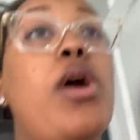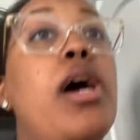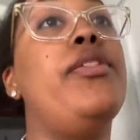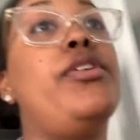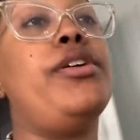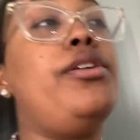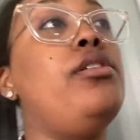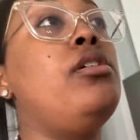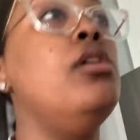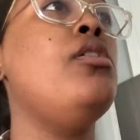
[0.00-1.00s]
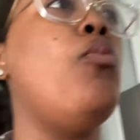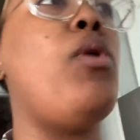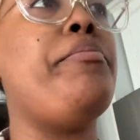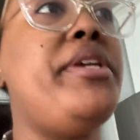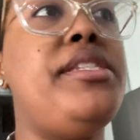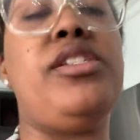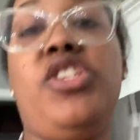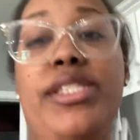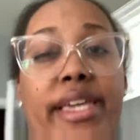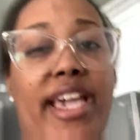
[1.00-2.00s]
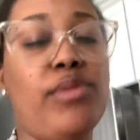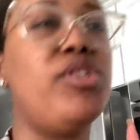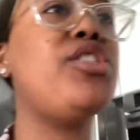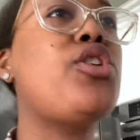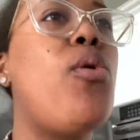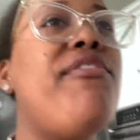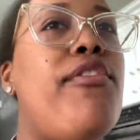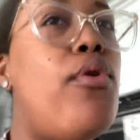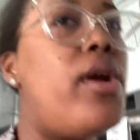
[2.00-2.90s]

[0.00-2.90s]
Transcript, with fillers: other one pieces, just in case. We're just going for four